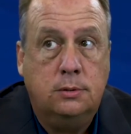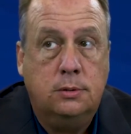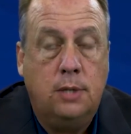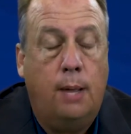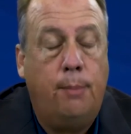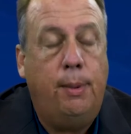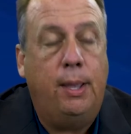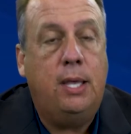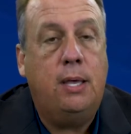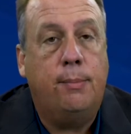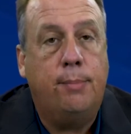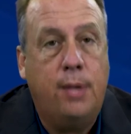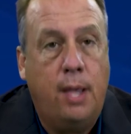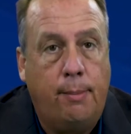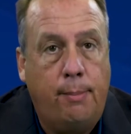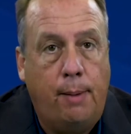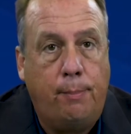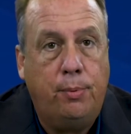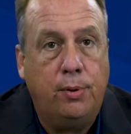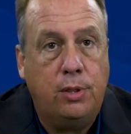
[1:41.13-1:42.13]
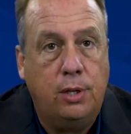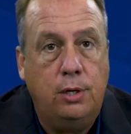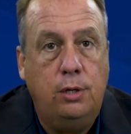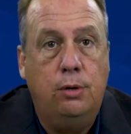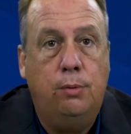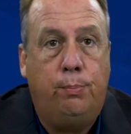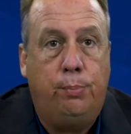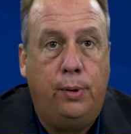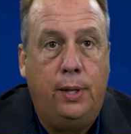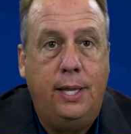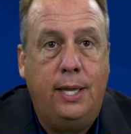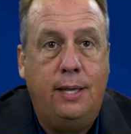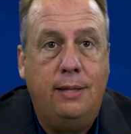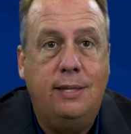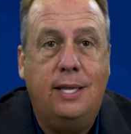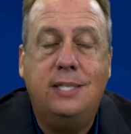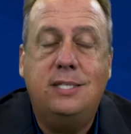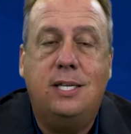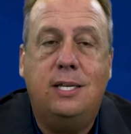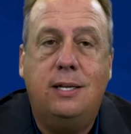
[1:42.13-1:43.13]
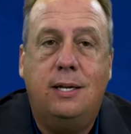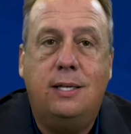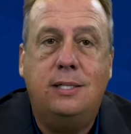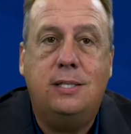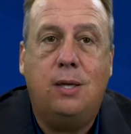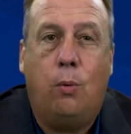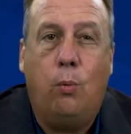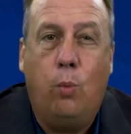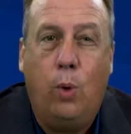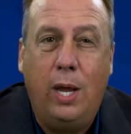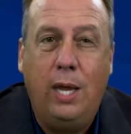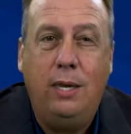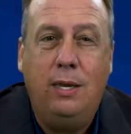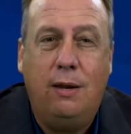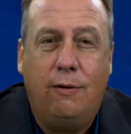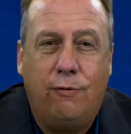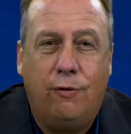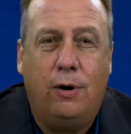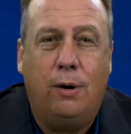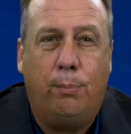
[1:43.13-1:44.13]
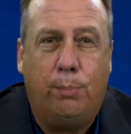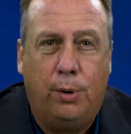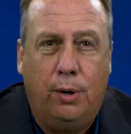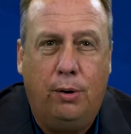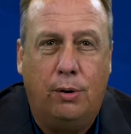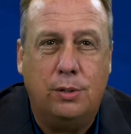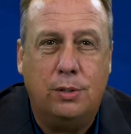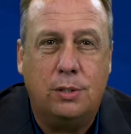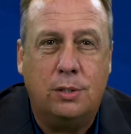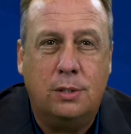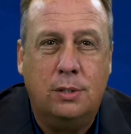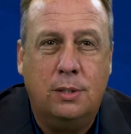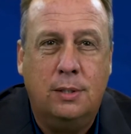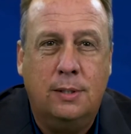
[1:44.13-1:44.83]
And make them come up with a new plan. That's a way different approach.